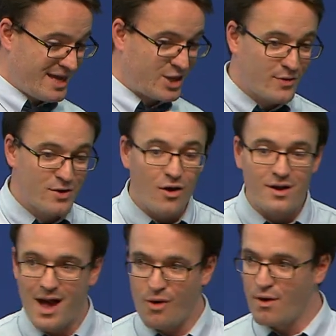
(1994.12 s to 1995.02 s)
it will
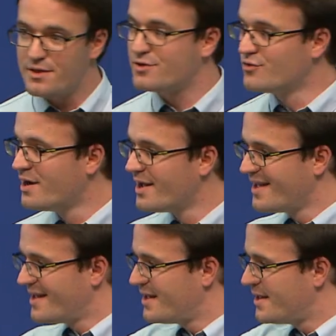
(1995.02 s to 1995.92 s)
allow us to
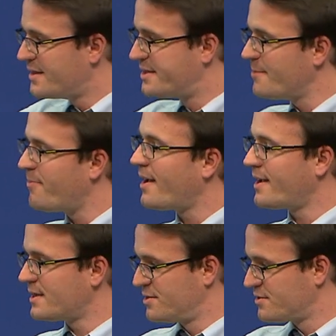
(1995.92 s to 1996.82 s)

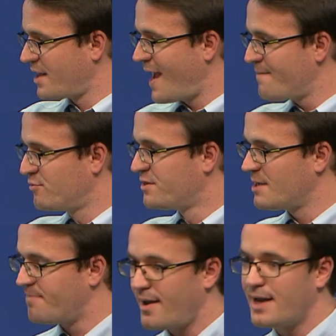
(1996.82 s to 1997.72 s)
separate the types, to
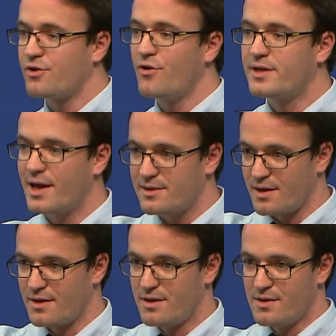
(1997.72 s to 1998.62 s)
separate again